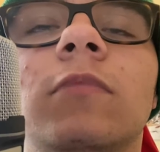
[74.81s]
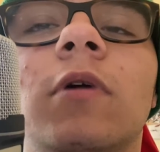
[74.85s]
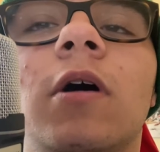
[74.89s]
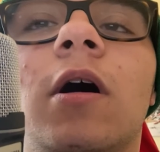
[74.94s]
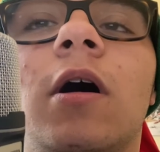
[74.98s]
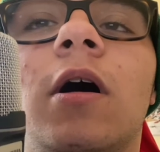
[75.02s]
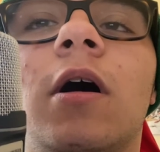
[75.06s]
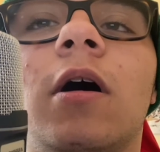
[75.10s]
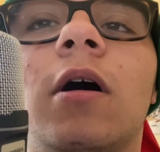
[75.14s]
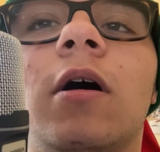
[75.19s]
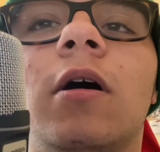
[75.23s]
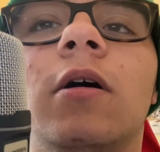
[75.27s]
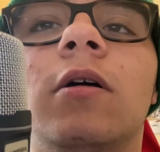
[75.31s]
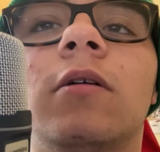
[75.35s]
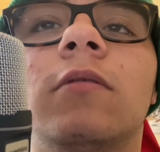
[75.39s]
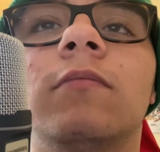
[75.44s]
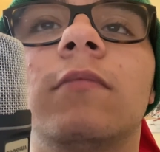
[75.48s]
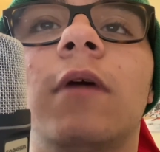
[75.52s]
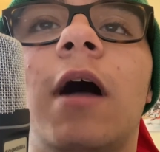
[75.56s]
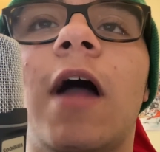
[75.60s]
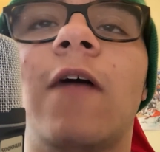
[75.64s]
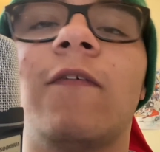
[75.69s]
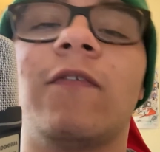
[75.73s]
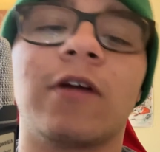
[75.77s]
Uh,
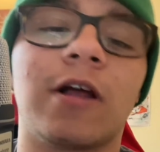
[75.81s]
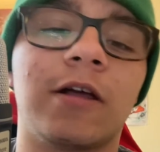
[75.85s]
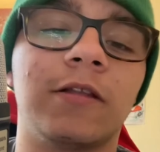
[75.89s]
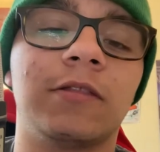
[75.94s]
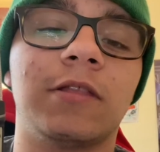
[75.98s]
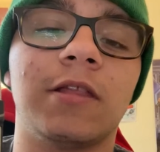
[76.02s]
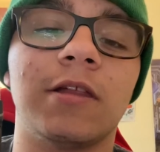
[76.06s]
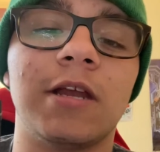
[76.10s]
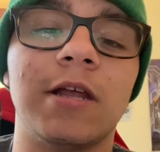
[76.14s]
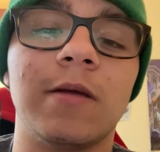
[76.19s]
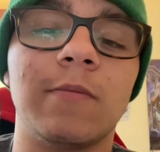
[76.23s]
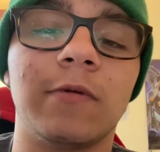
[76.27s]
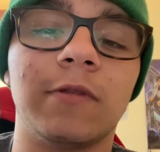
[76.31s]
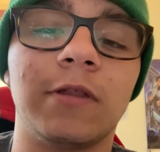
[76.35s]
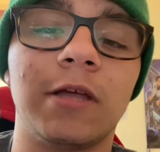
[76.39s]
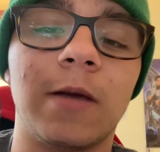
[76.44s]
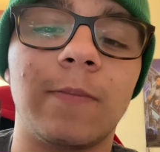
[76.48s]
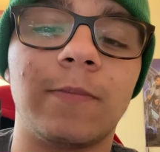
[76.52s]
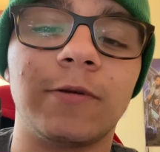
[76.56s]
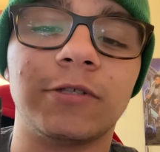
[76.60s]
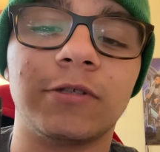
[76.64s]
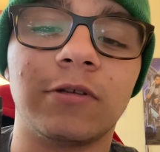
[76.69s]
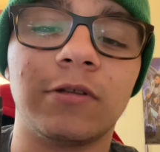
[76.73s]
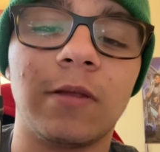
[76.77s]
I forgot the name of the
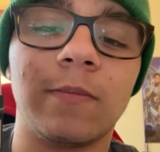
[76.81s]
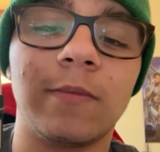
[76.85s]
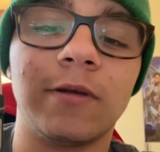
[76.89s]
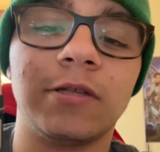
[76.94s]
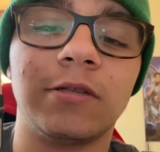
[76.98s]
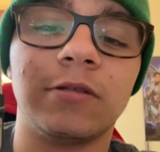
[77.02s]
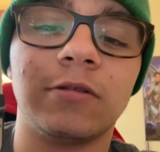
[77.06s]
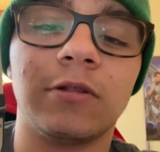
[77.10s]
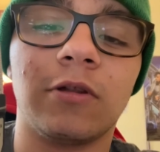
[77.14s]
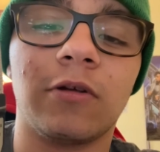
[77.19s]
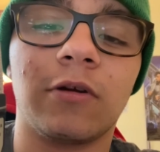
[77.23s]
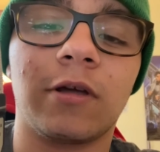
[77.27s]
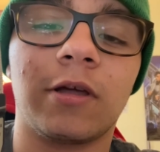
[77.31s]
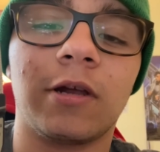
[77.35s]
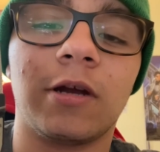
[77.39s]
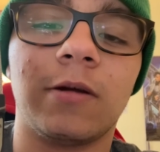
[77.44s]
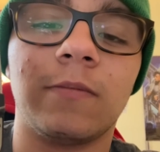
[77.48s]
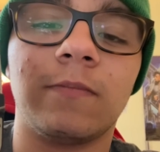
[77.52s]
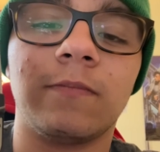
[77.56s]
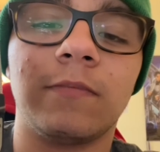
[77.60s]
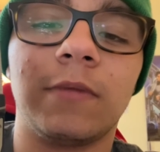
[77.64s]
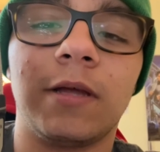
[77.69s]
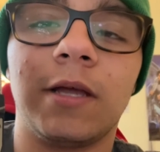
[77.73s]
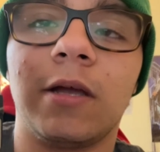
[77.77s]
episode, let me look it
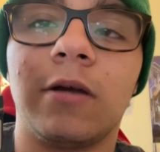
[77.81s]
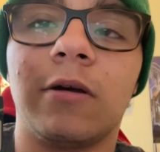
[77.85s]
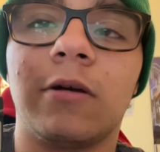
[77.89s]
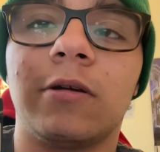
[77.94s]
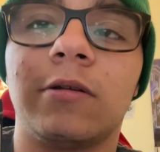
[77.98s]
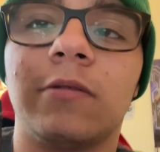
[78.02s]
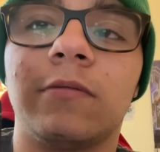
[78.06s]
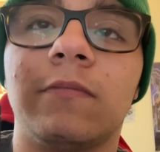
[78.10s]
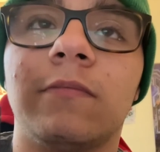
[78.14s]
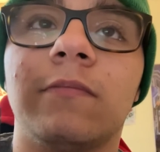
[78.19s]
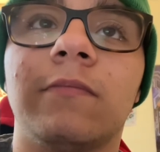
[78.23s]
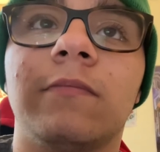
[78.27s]
up, hang on.